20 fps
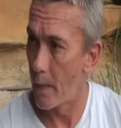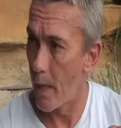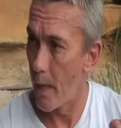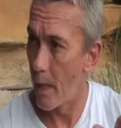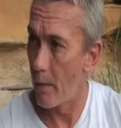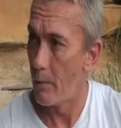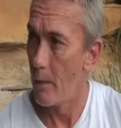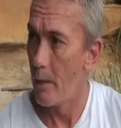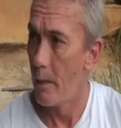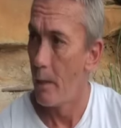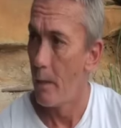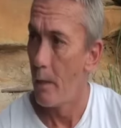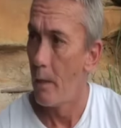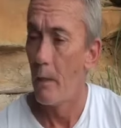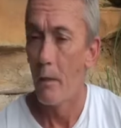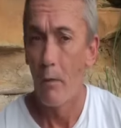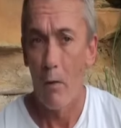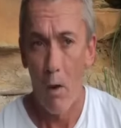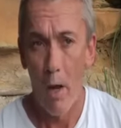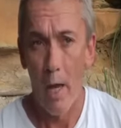So you had a blade,
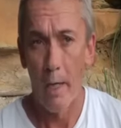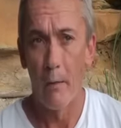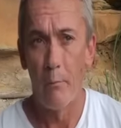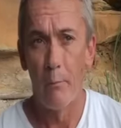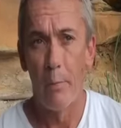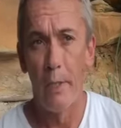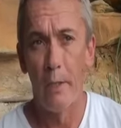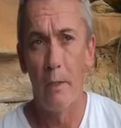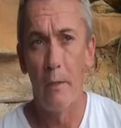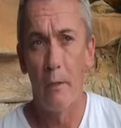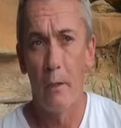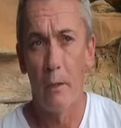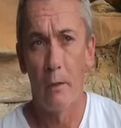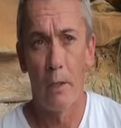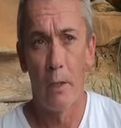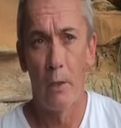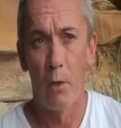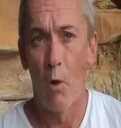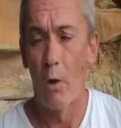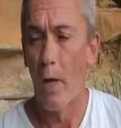Steph? I had a big,
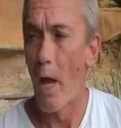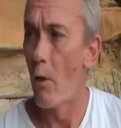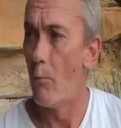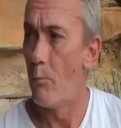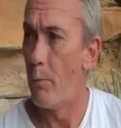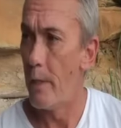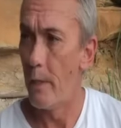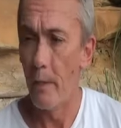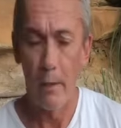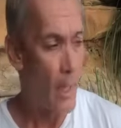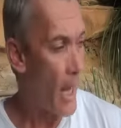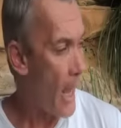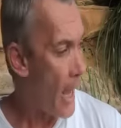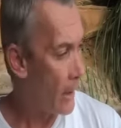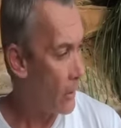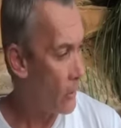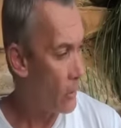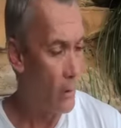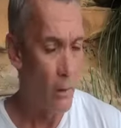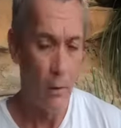an auto bin, the
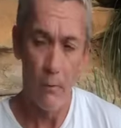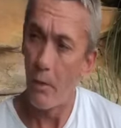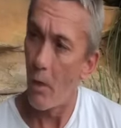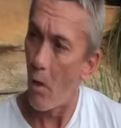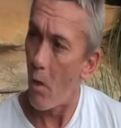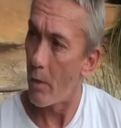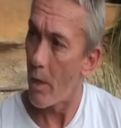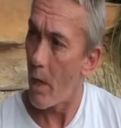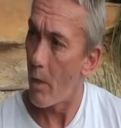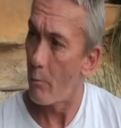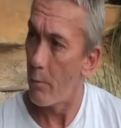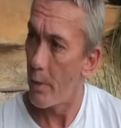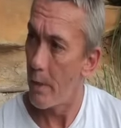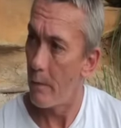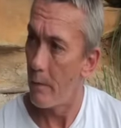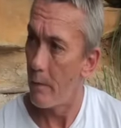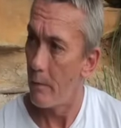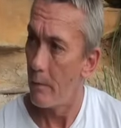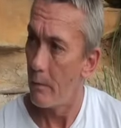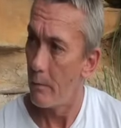axle of the auto
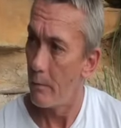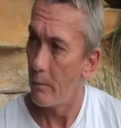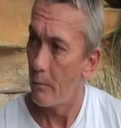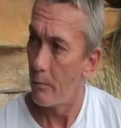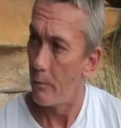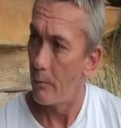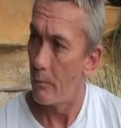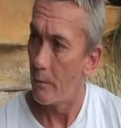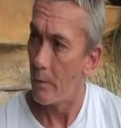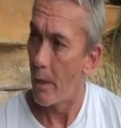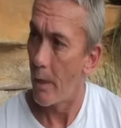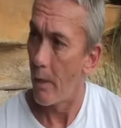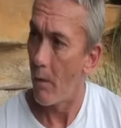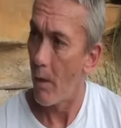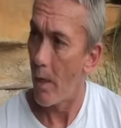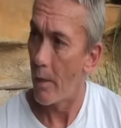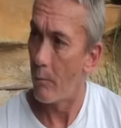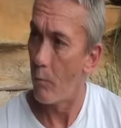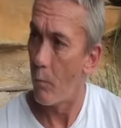bin. Yeah. Yeah, I had.